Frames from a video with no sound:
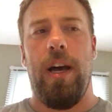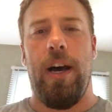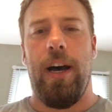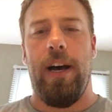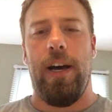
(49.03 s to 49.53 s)

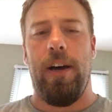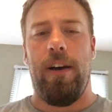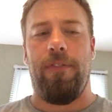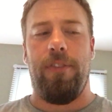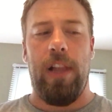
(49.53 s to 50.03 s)

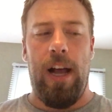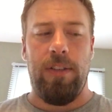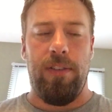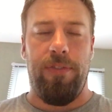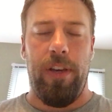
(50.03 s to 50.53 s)
a
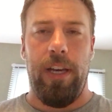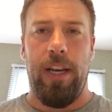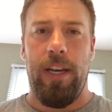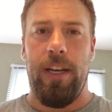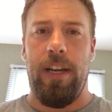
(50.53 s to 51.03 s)
philosophy
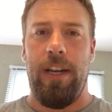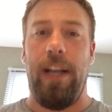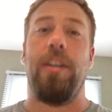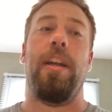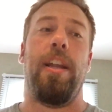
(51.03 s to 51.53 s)

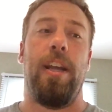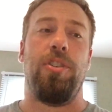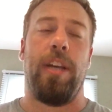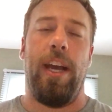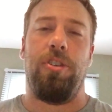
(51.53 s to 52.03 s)
in
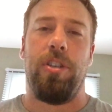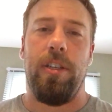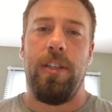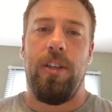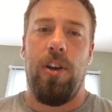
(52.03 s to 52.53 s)

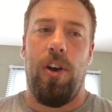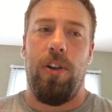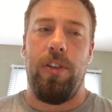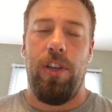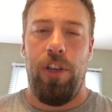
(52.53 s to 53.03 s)
education
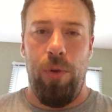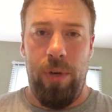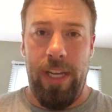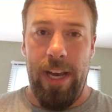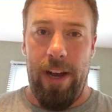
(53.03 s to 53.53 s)
called
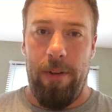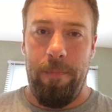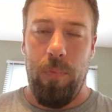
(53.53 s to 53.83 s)
UDL,